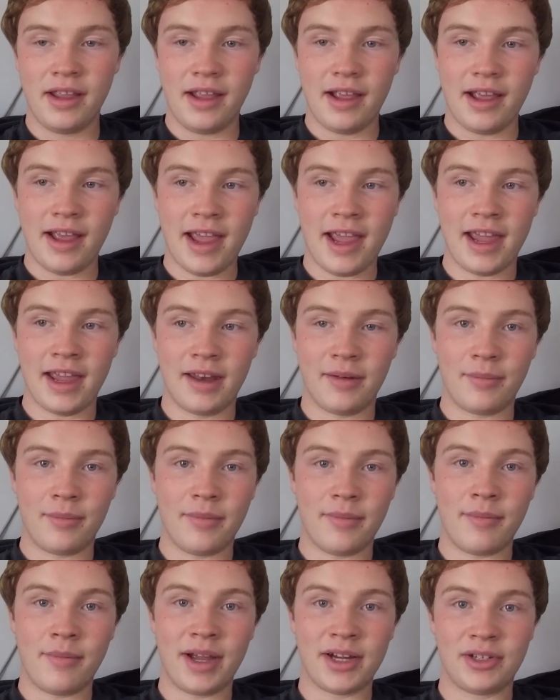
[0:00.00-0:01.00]

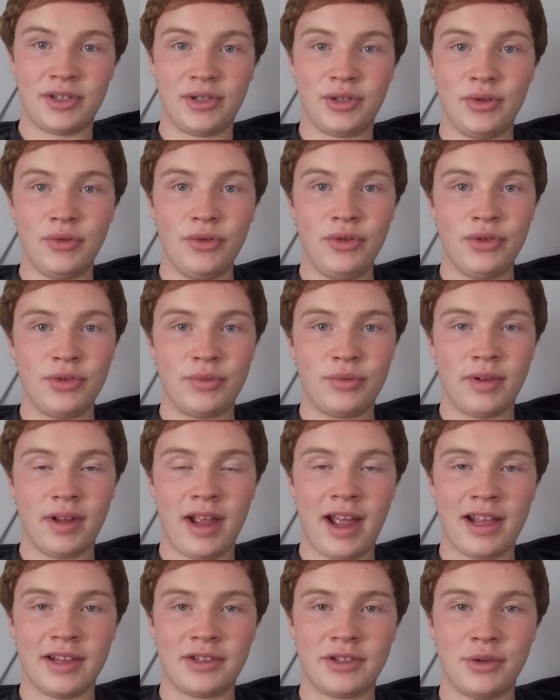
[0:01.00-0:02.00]
and my shoes
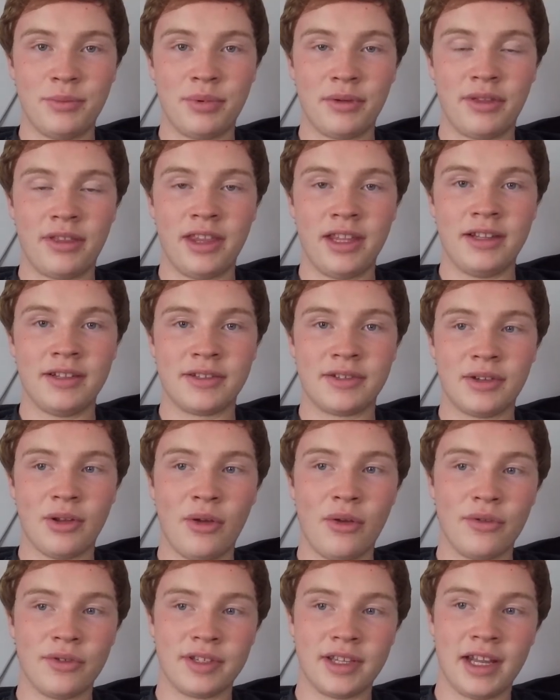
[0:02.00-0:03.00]
had super thin
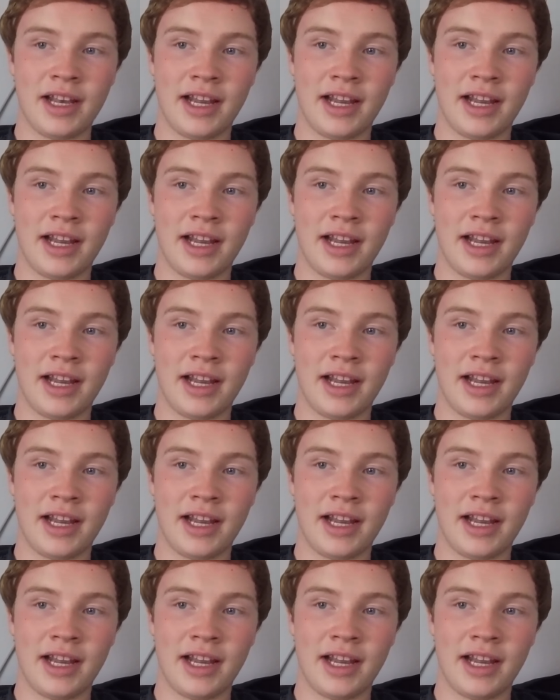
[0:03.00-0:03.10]
soles,